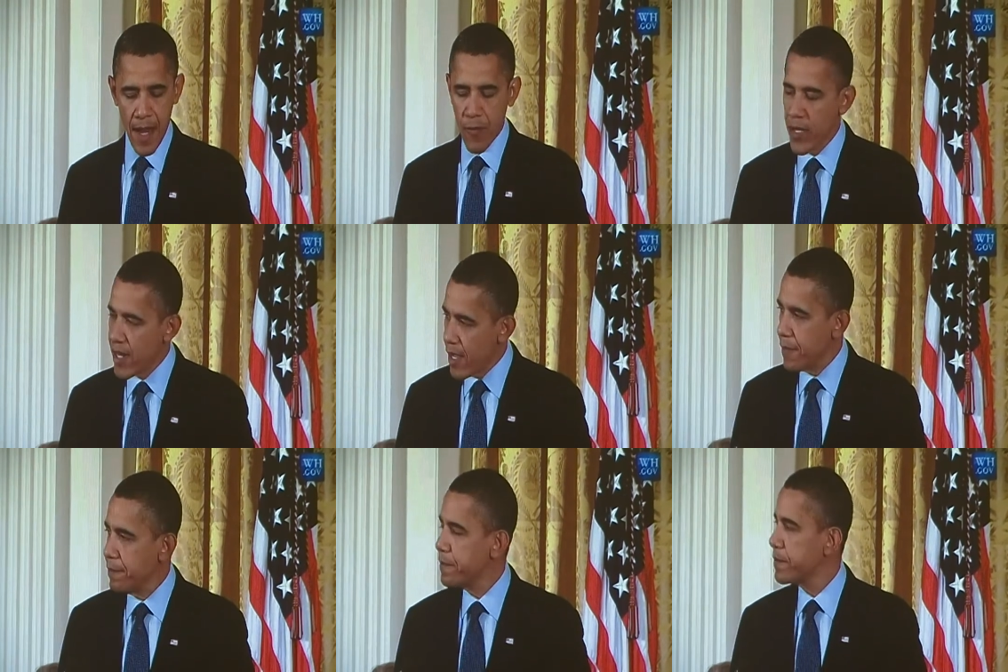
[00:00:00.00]
Every
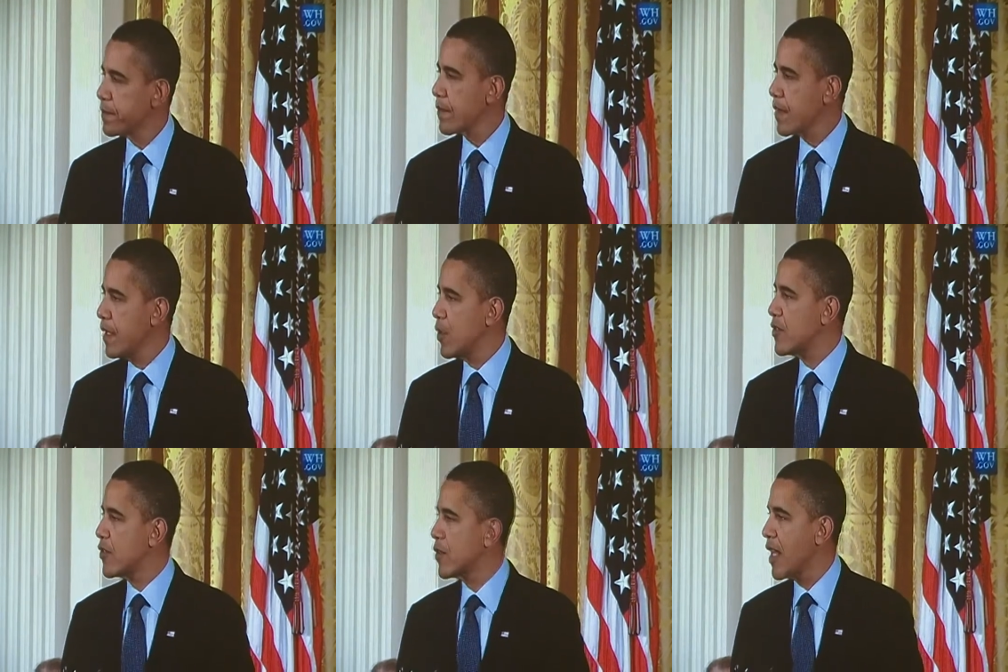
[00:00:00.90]
day in
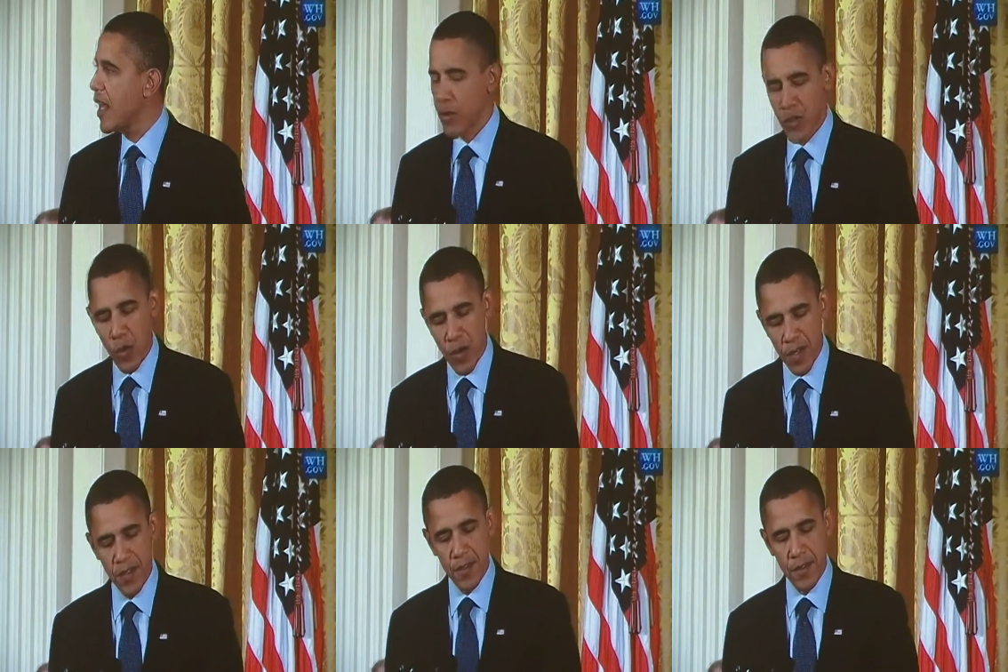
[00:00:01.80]
research
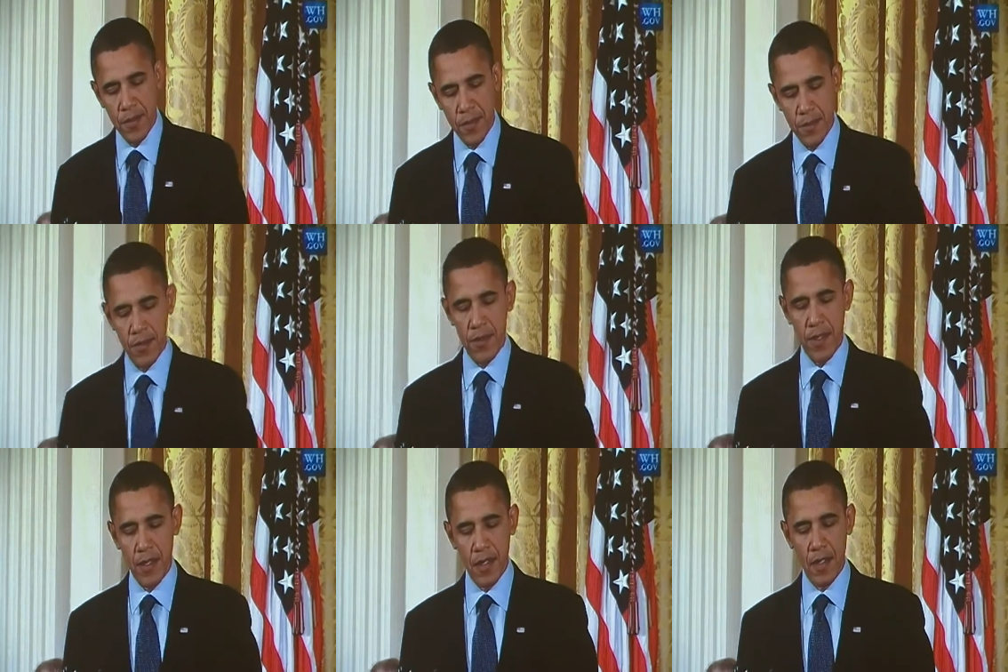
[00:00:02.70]
laboratories
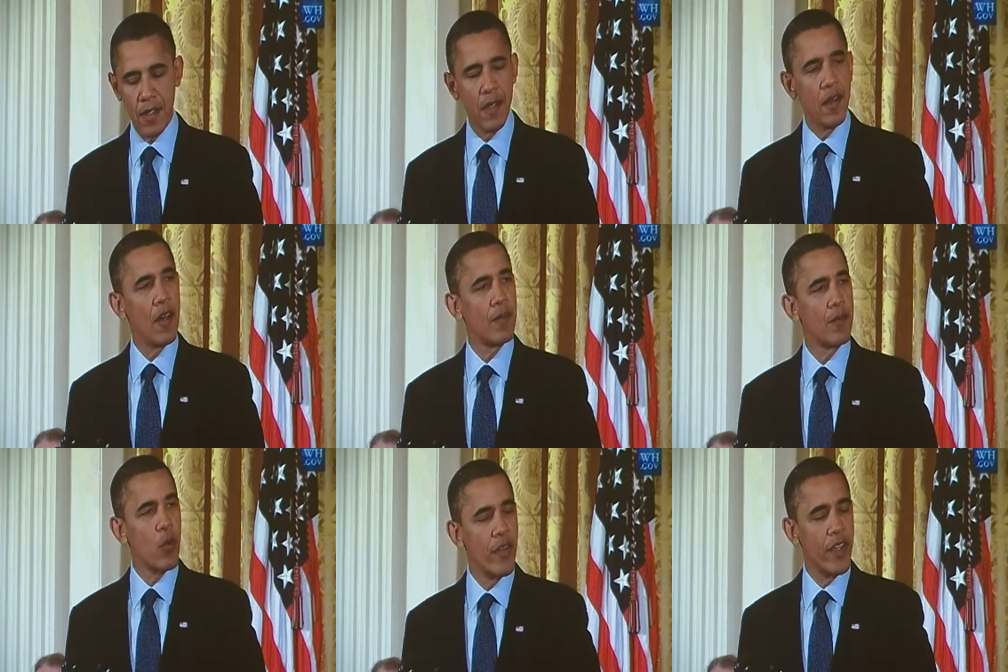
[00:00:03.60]
and on
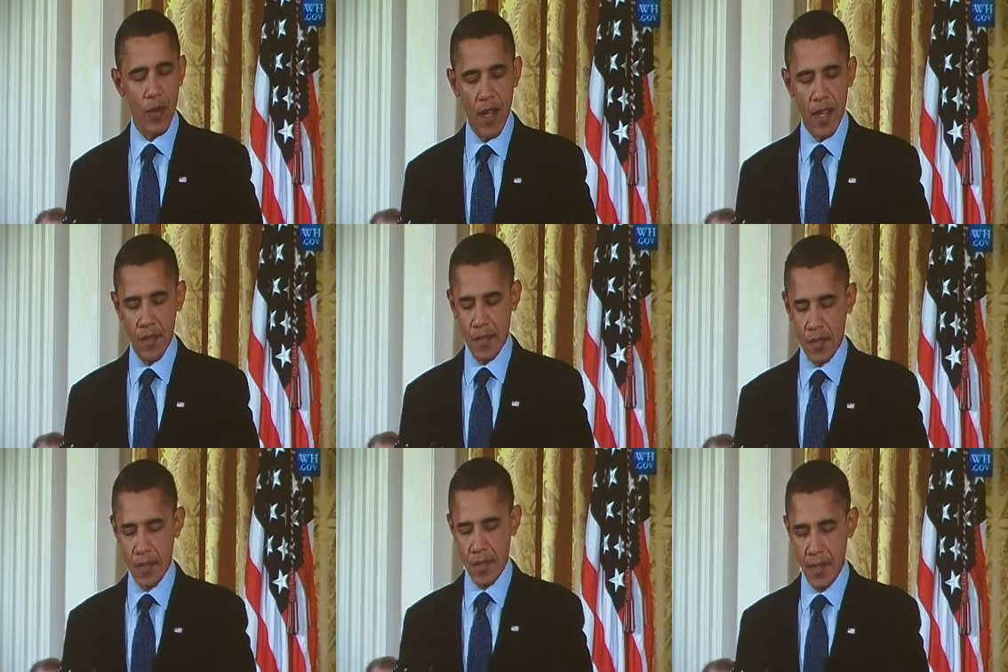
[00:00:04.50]
proving
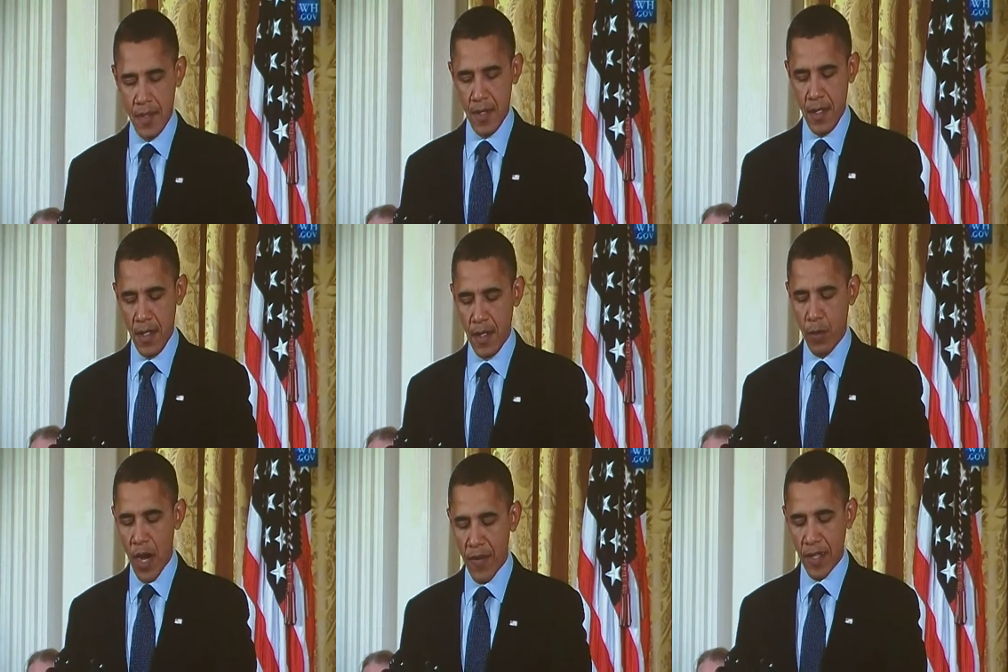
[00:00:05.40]
grounds, in
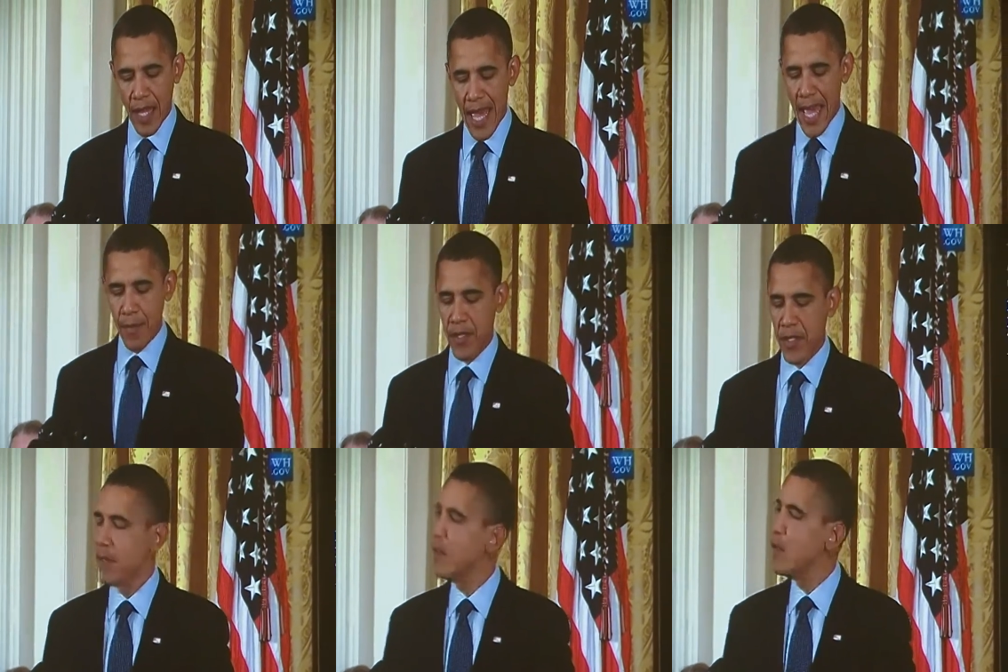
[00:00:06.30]
private labs
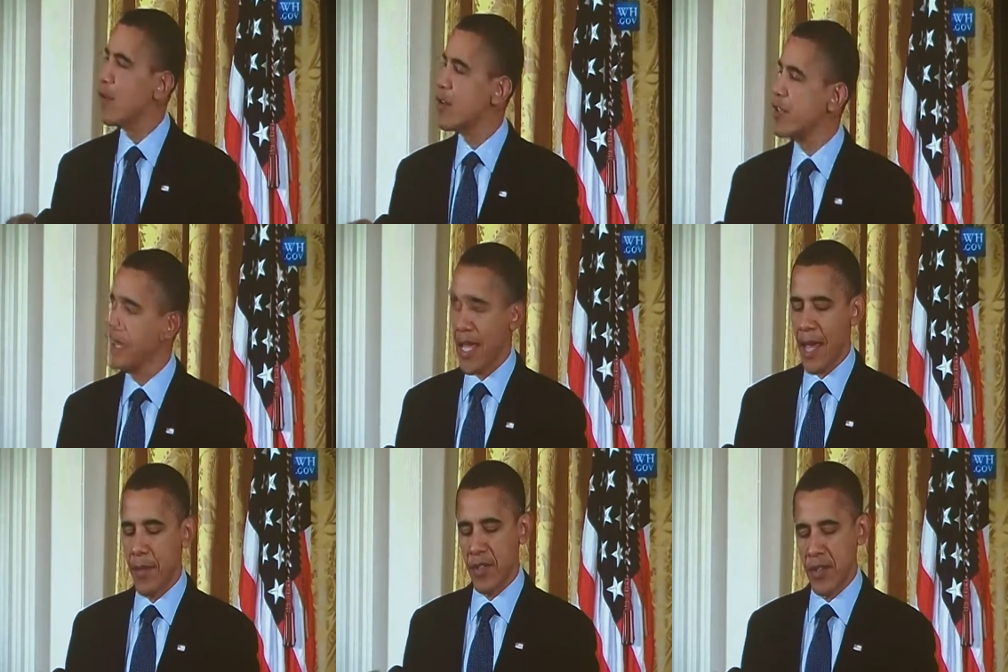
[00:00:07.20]
and university
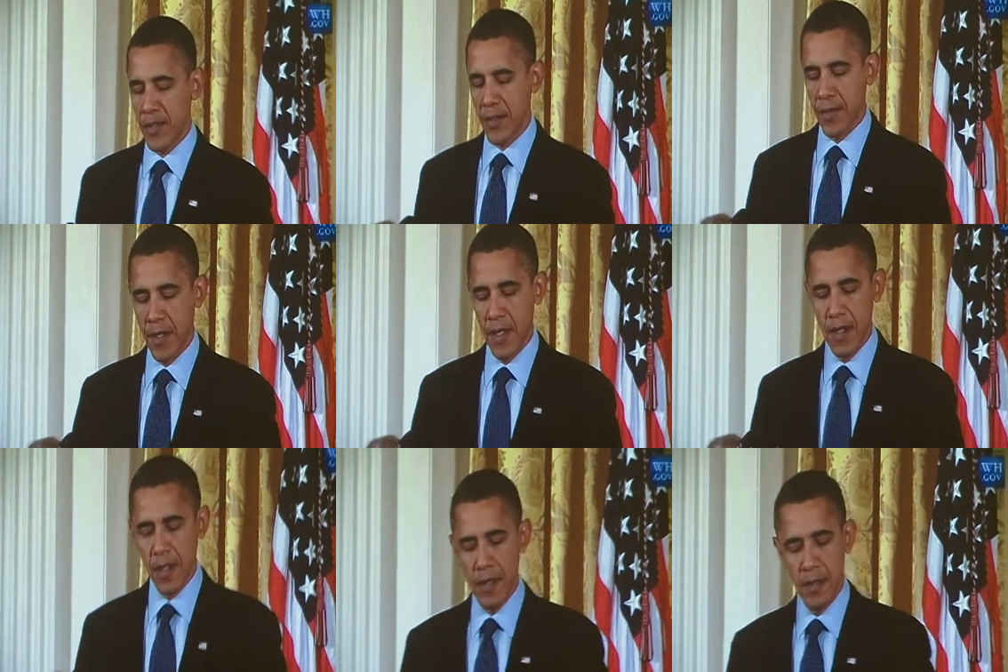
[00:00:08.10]
campuses,
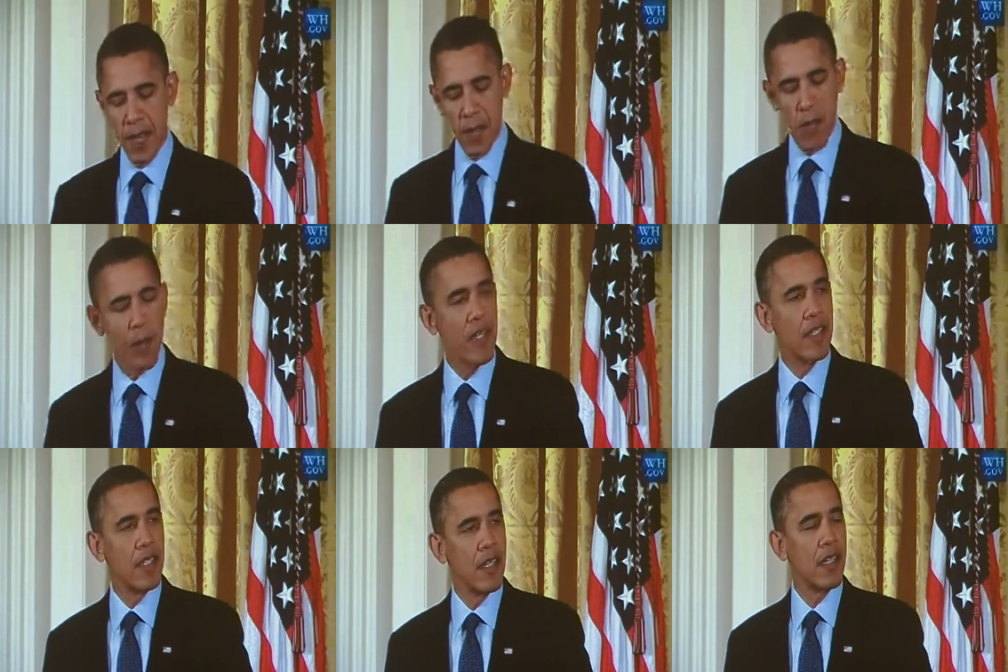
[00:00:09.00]
men and women
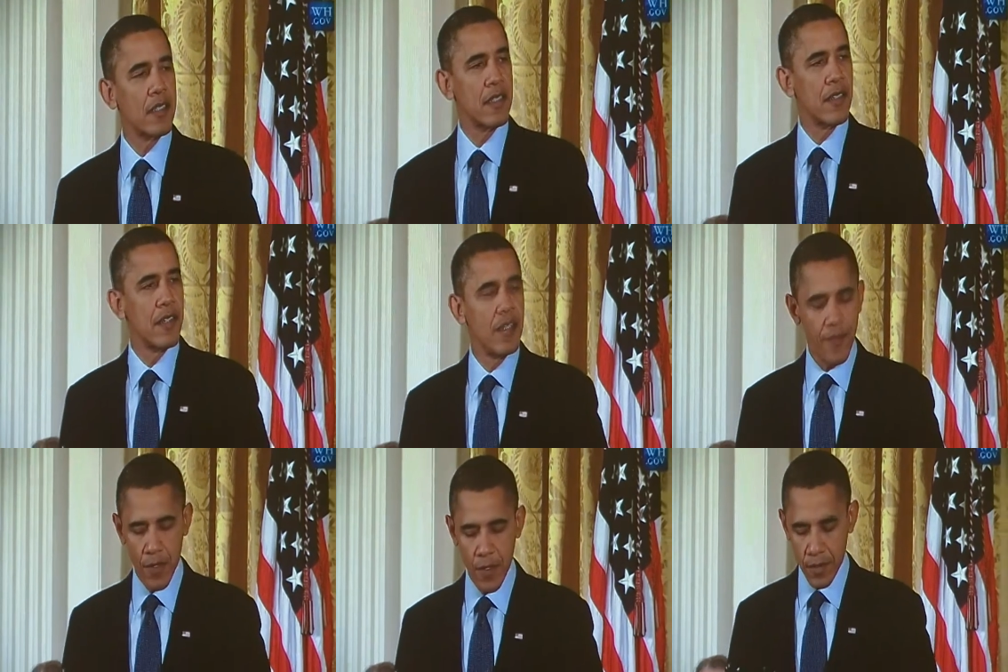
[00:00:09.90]
conduct the
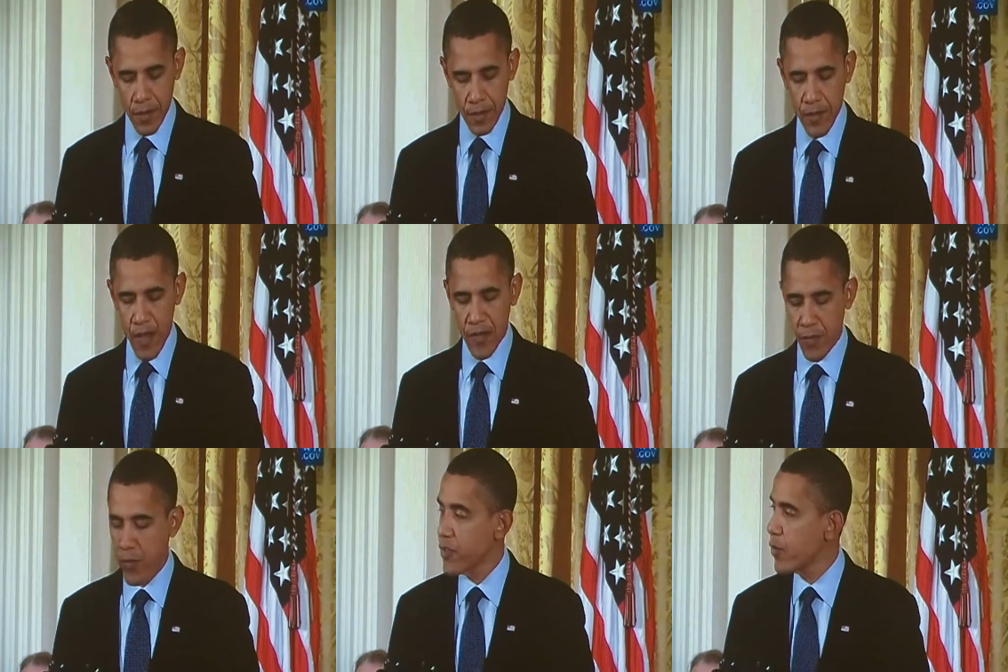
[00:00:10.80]
difficult,
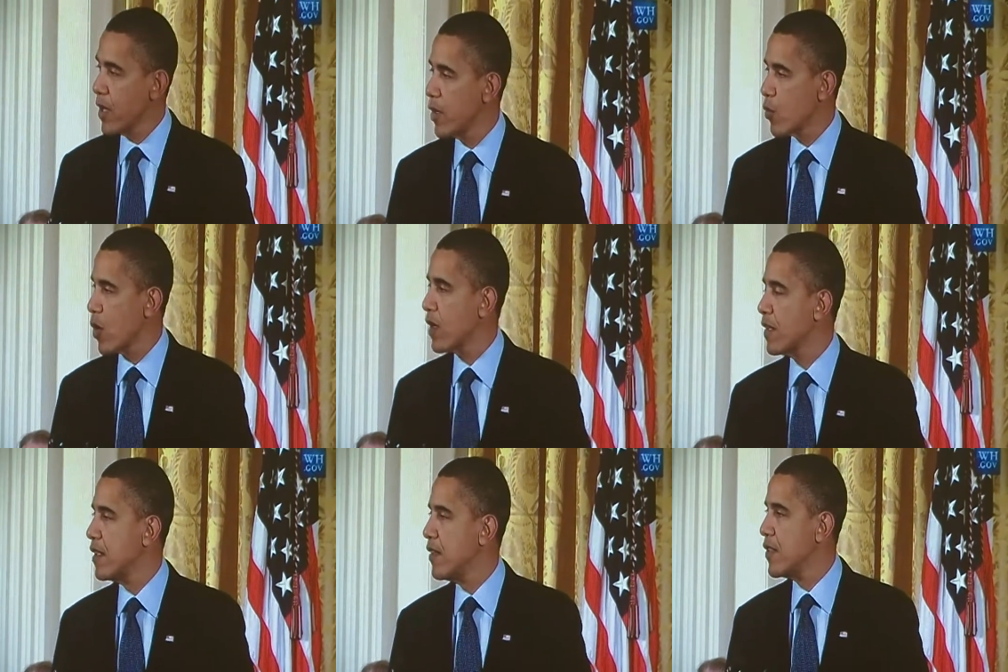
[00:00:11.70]
often frustrating work
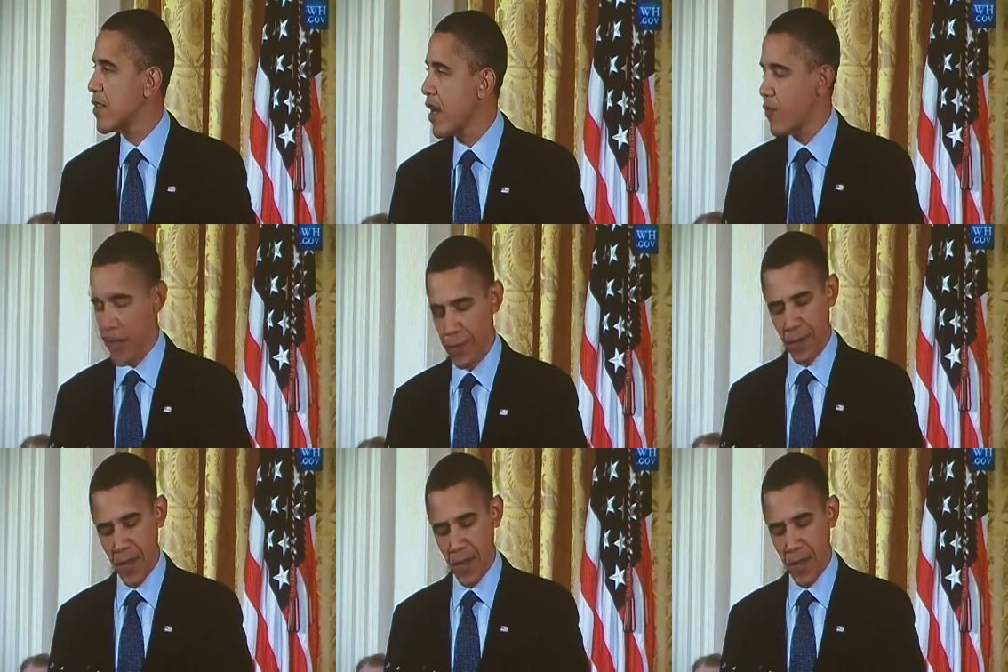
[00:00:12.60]
of discovery.